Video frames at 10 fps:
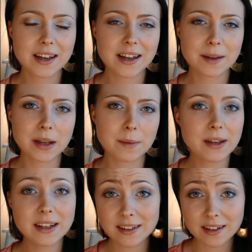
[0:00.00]
Maybe
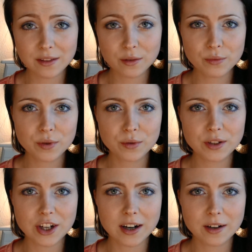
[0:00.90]
it's not the root
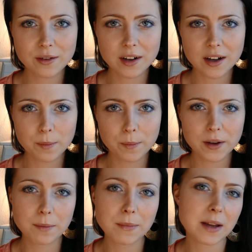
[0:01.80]
chakra,
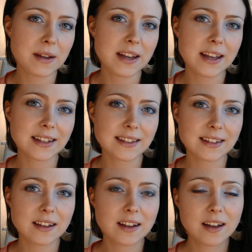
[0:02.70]
but maybe it's
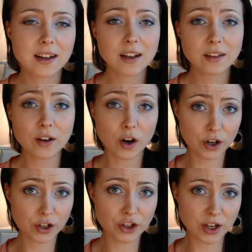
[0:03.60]
the
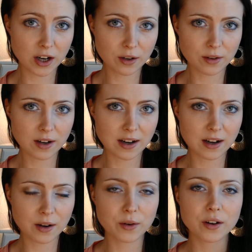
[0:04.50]
heart chakra
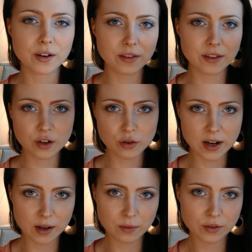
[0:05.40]
or the
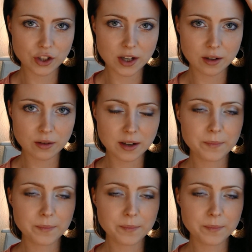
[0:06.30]
crown chakra.